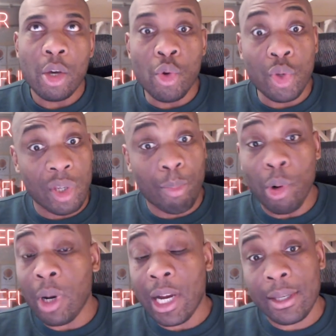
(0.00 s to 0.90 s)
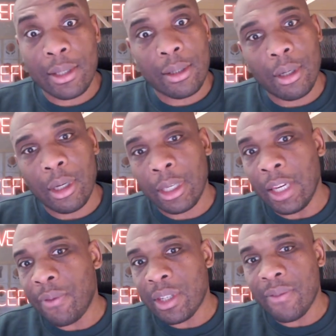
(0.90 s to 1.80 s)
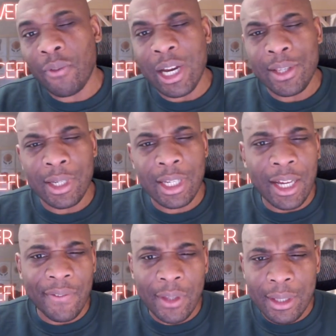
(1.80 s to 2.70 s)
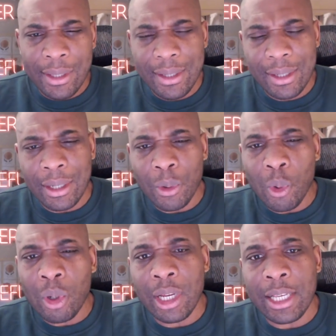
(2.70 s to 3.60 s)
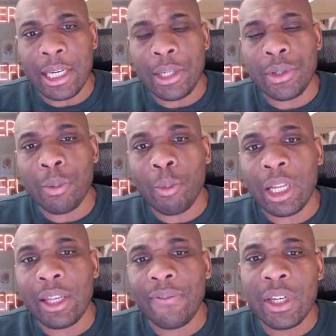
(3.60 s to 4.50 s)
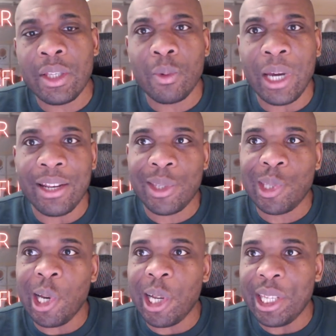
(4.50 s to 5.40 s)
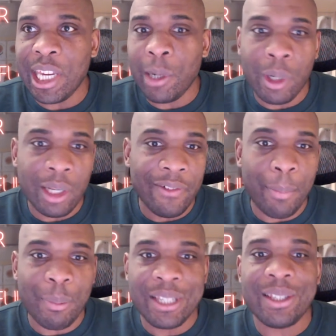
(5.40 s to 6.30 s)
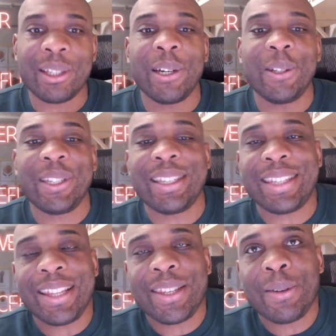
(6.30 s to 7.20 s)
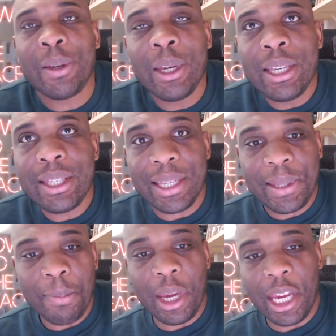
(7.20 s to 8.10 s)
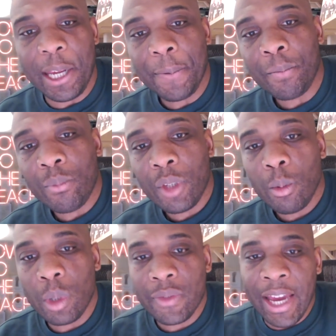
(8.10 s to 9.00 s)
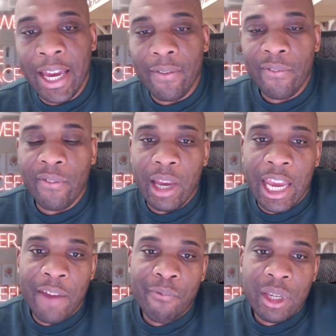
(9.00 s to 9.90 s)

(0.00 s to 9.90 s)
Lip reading: support us, give us advice on governance and organization. And one of the things at the start of the year, one of our business coaches said to me was that every